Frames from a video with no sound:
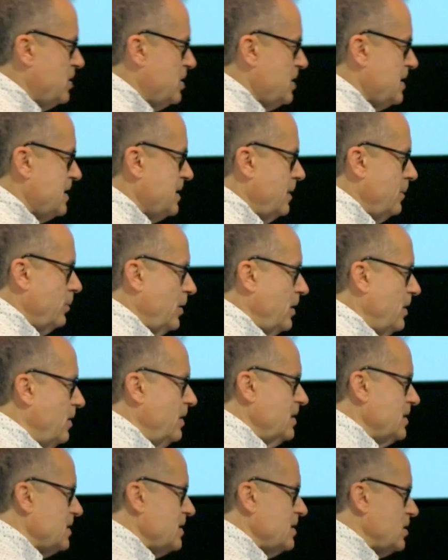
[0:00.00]
just simply
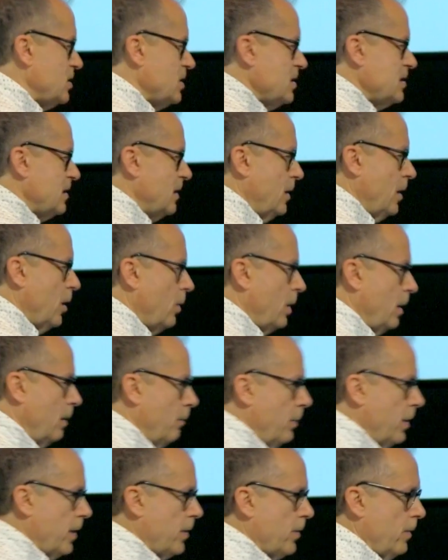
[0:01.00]
this, is just to know
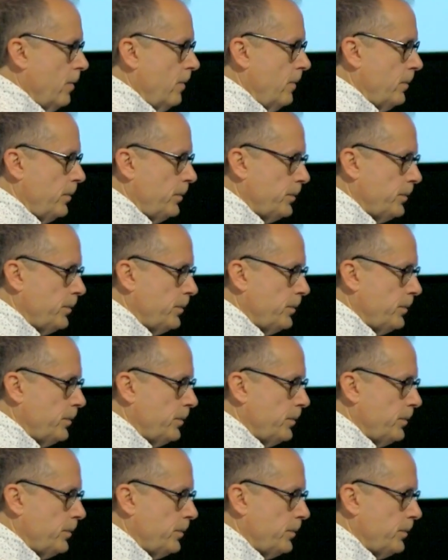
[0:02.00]
Him better.